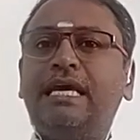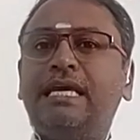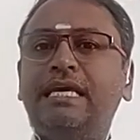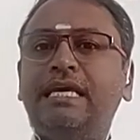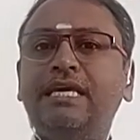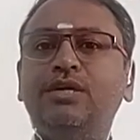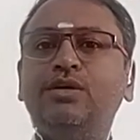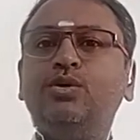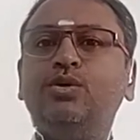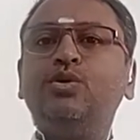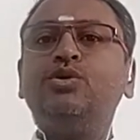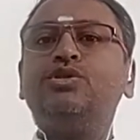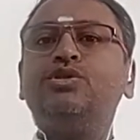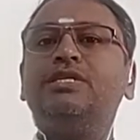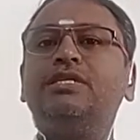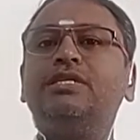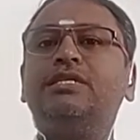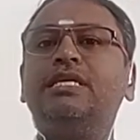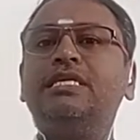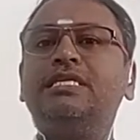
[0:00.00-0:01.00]
He used
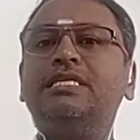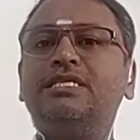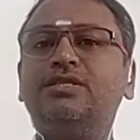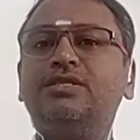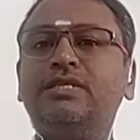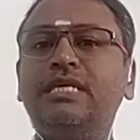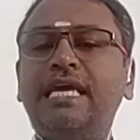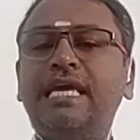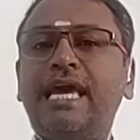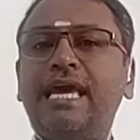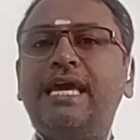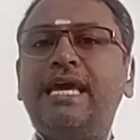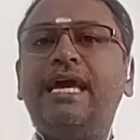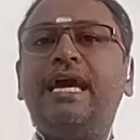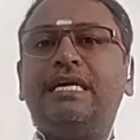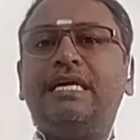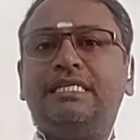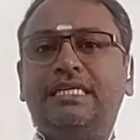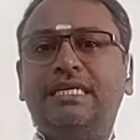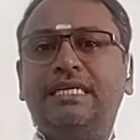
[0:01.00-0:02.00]
this CAA
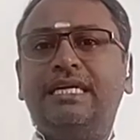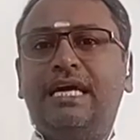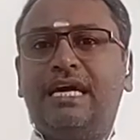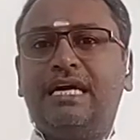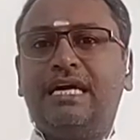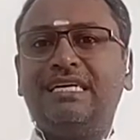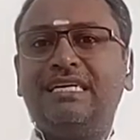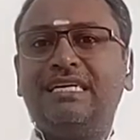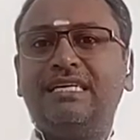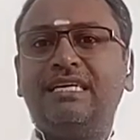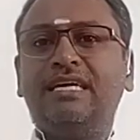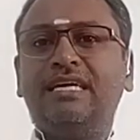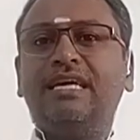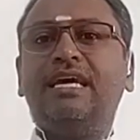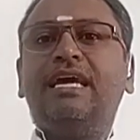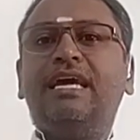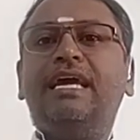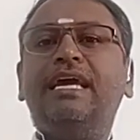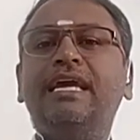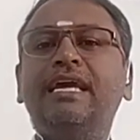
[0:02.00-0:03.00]
agenda
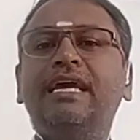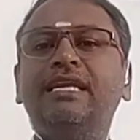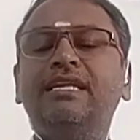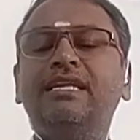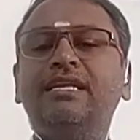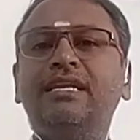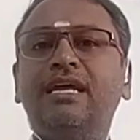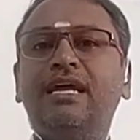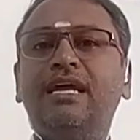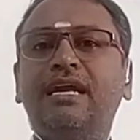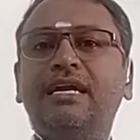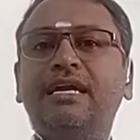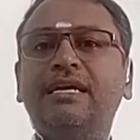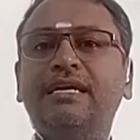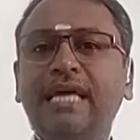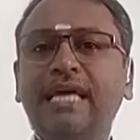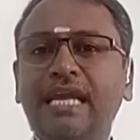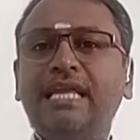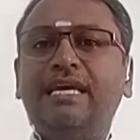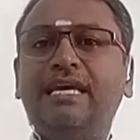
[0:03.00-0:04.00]
in
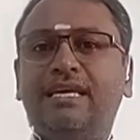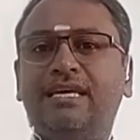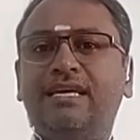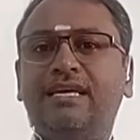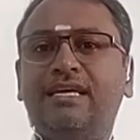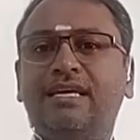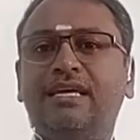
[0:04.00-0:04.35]
Delhi.